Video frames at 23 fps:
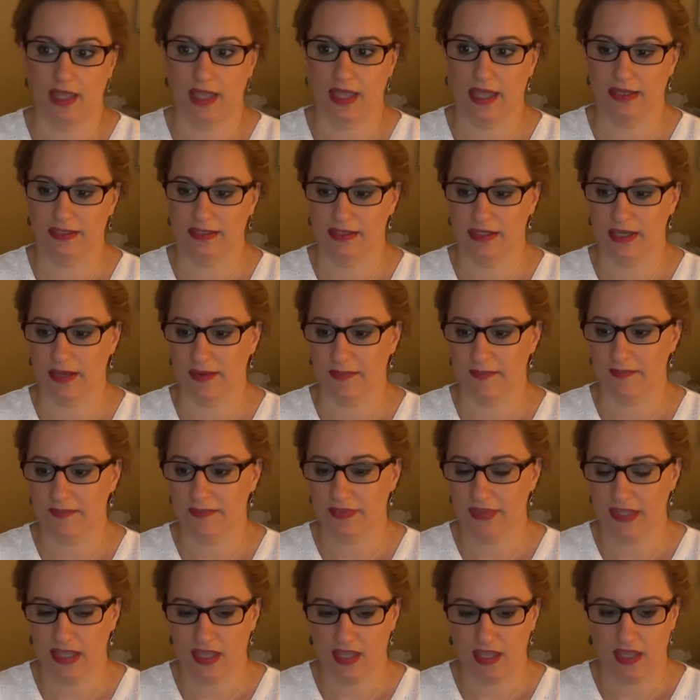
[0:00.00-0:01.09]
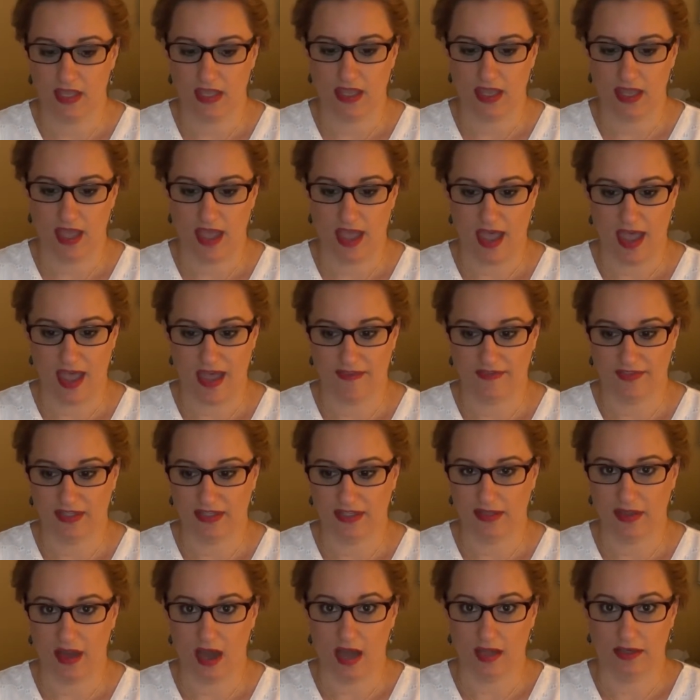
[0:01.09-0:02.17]
And
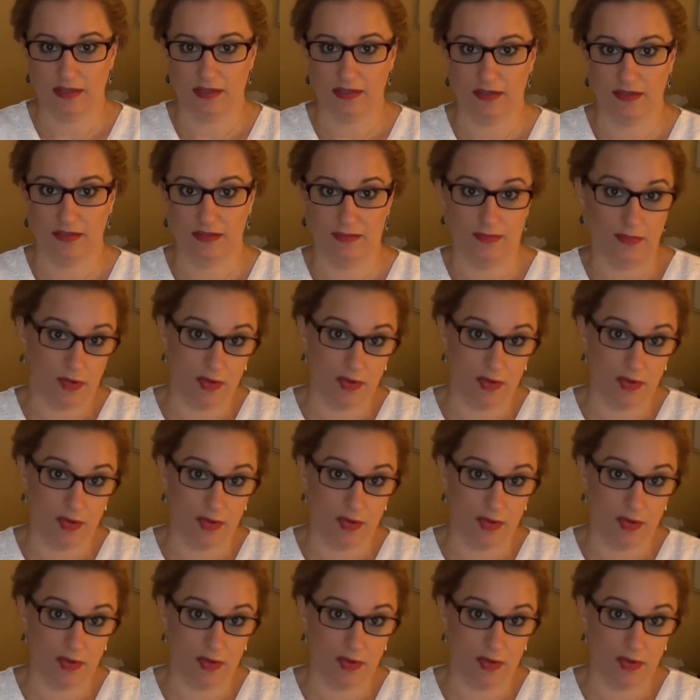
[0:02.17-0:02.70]
having gotten